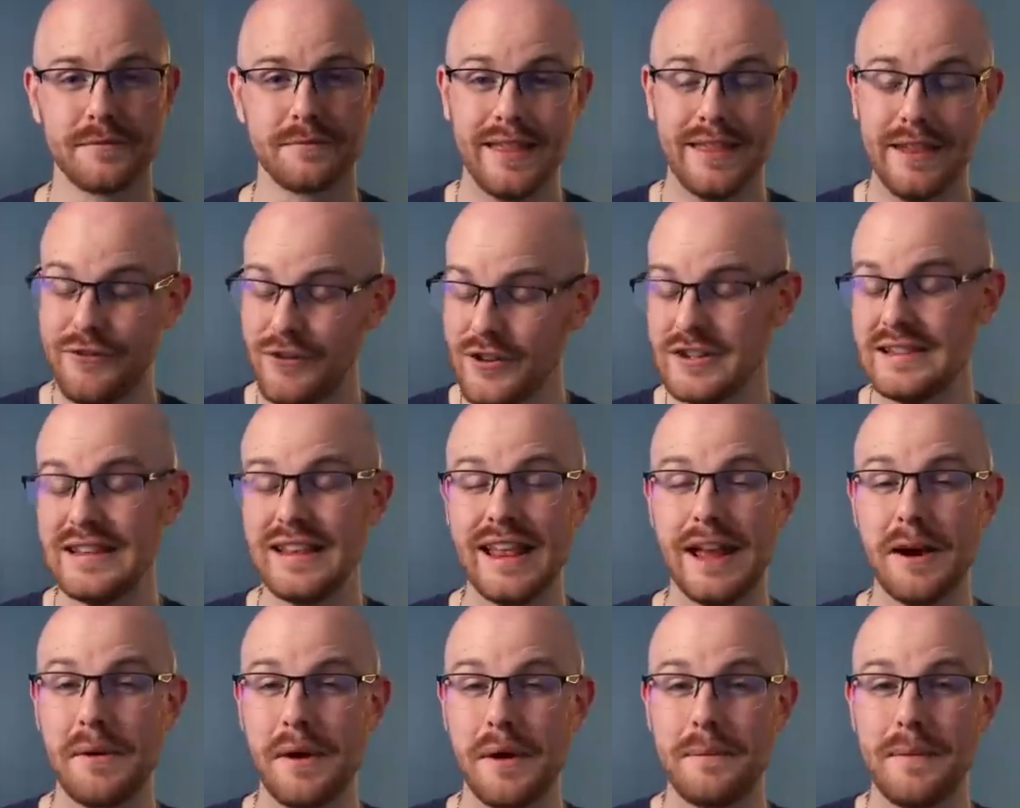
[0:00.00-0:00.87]
The first thing
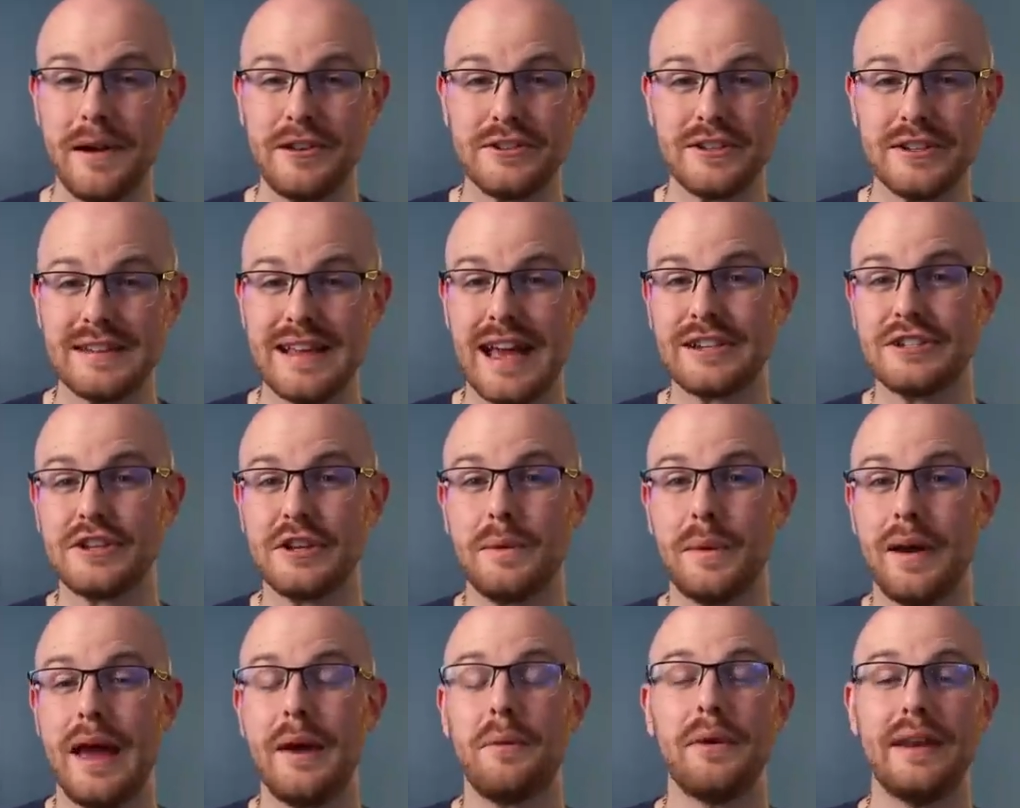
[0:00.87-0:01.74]
that I want to mention is actually
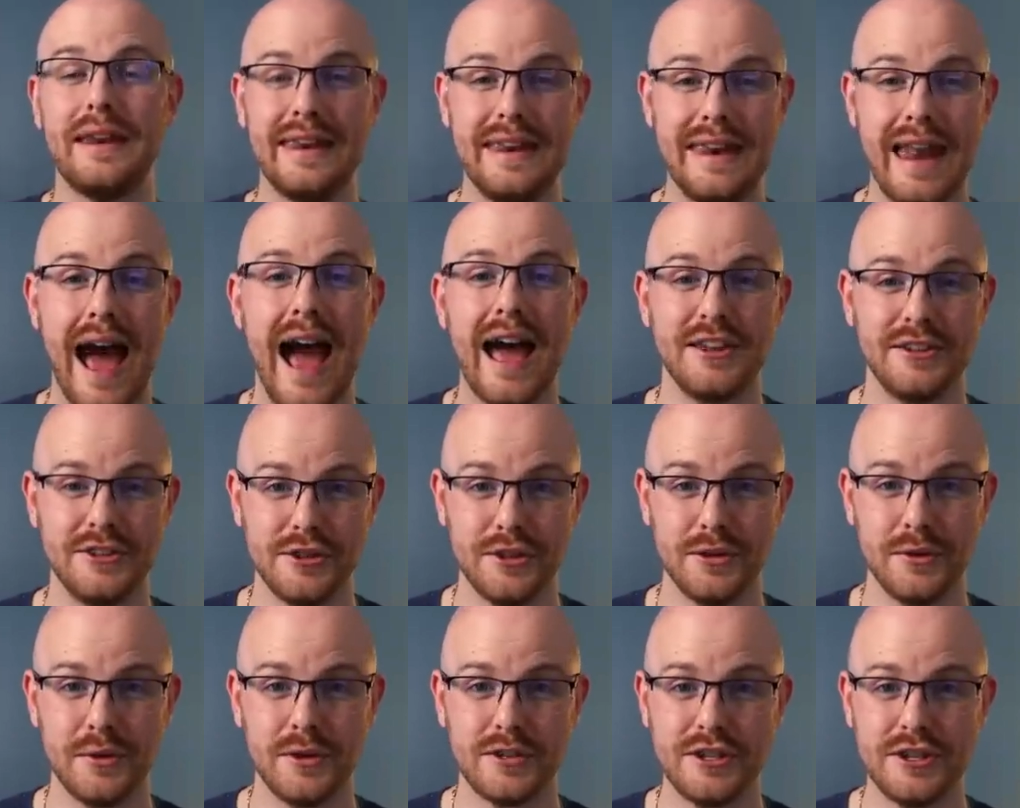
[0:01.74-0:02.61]
what I would not
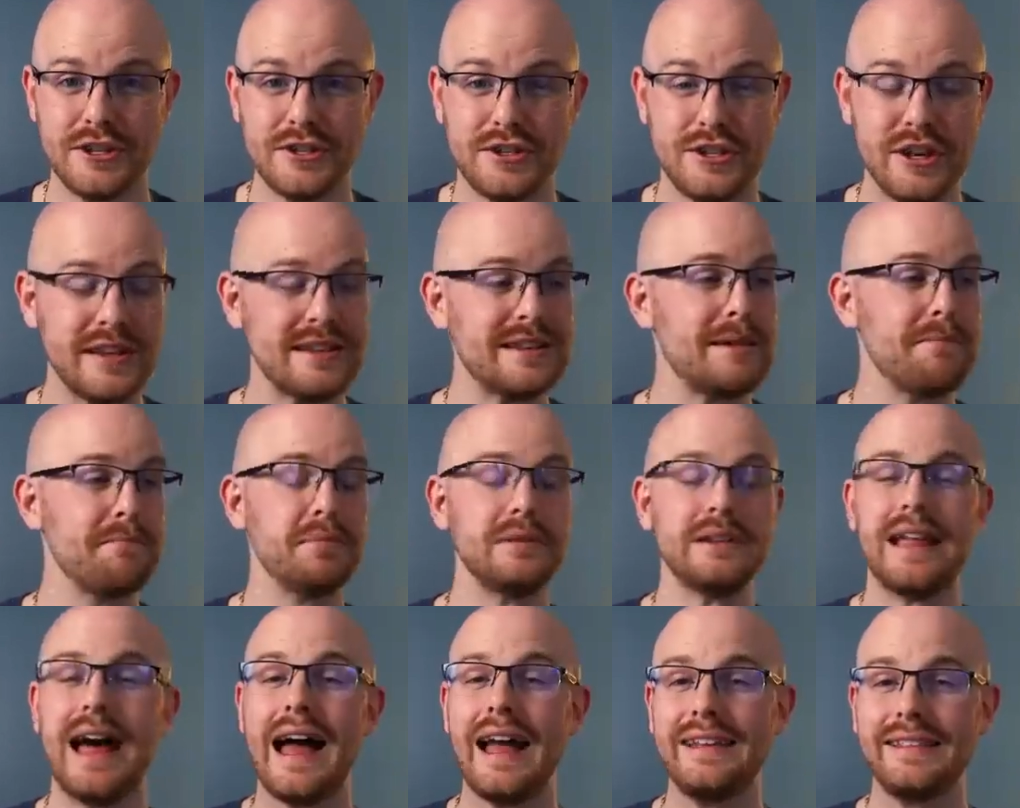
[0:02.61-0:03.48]
do, which is just
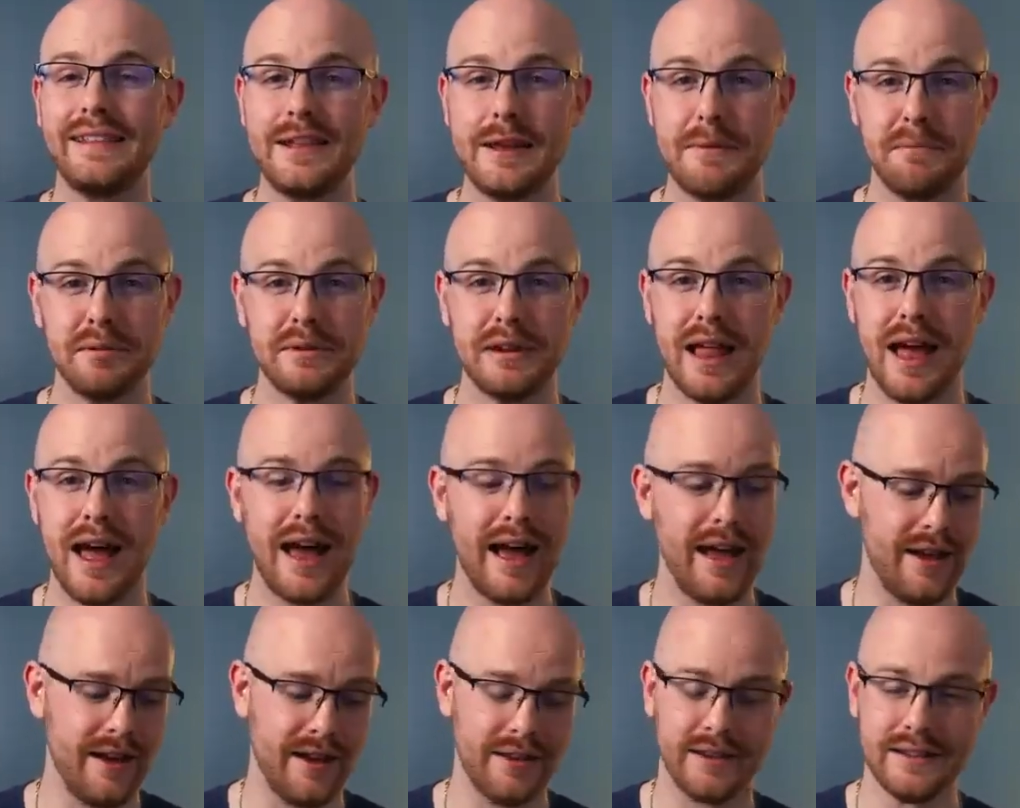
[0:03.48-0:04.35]
blindly
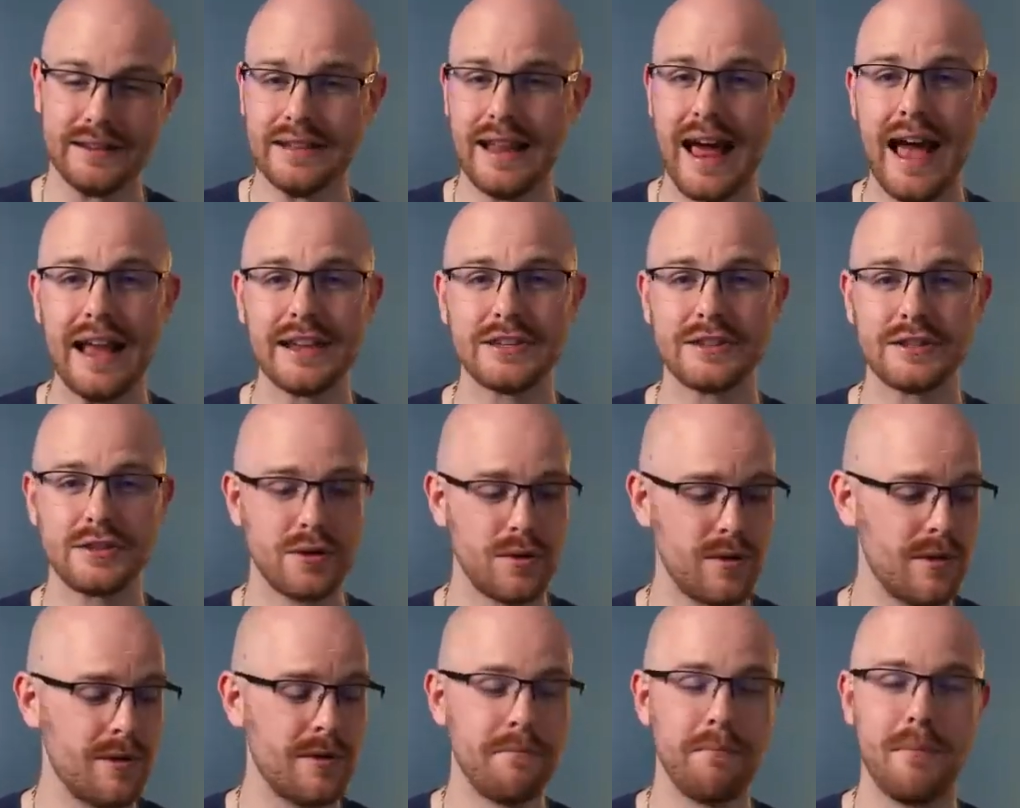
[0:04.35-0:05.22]
apply on
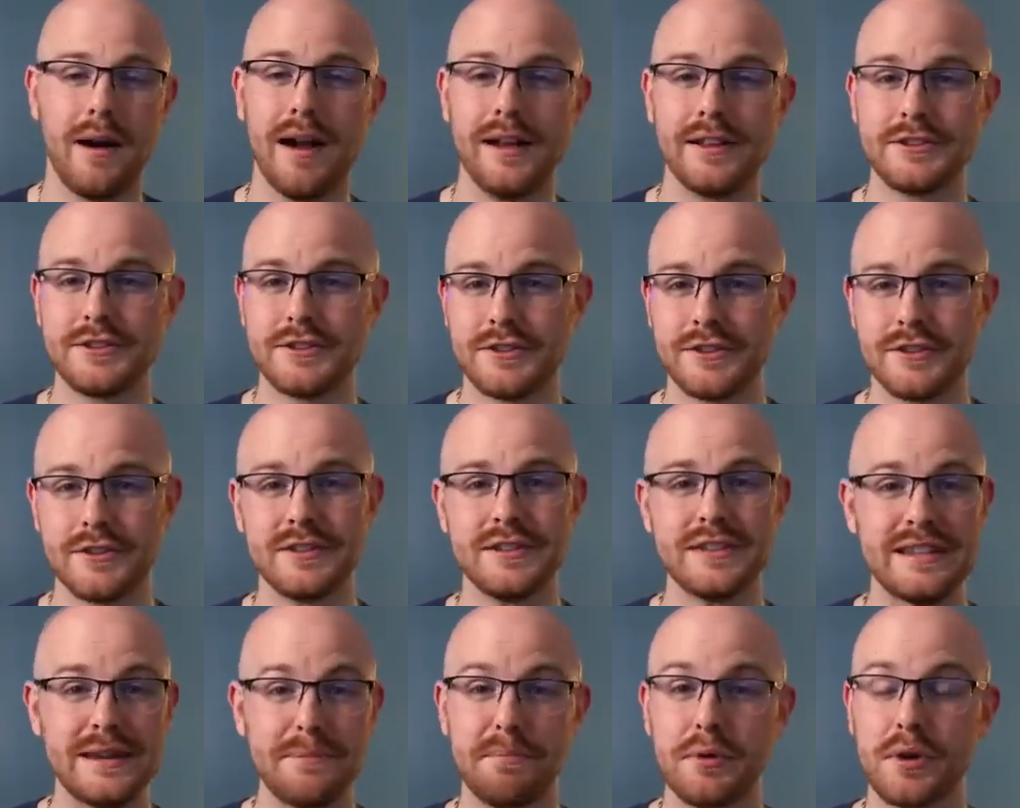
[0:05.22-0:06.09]
Glassdoor, Monster,
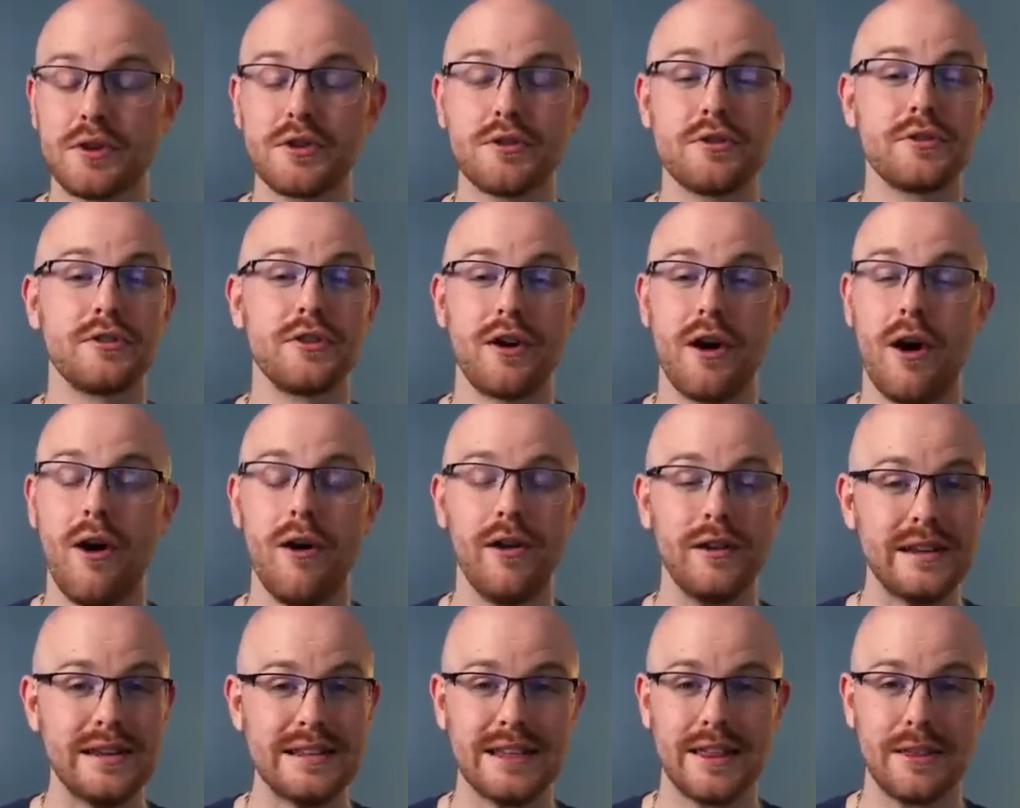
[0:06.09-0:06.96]
ZipRecruiter, and
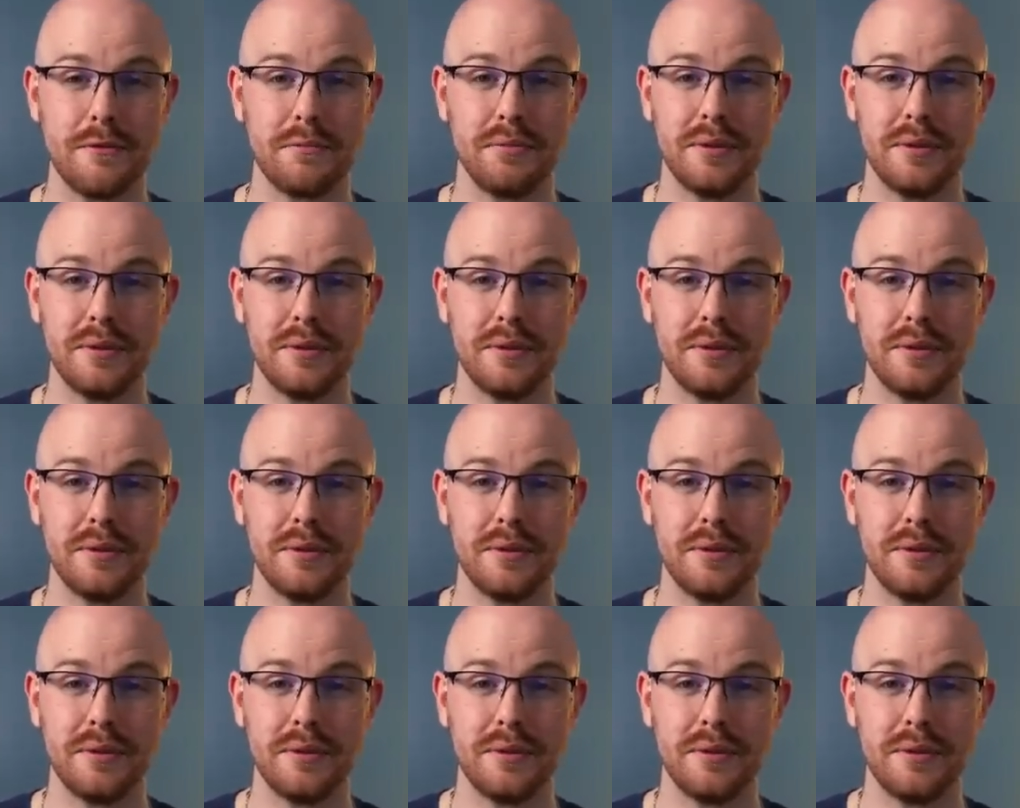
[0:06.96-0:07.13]
all these other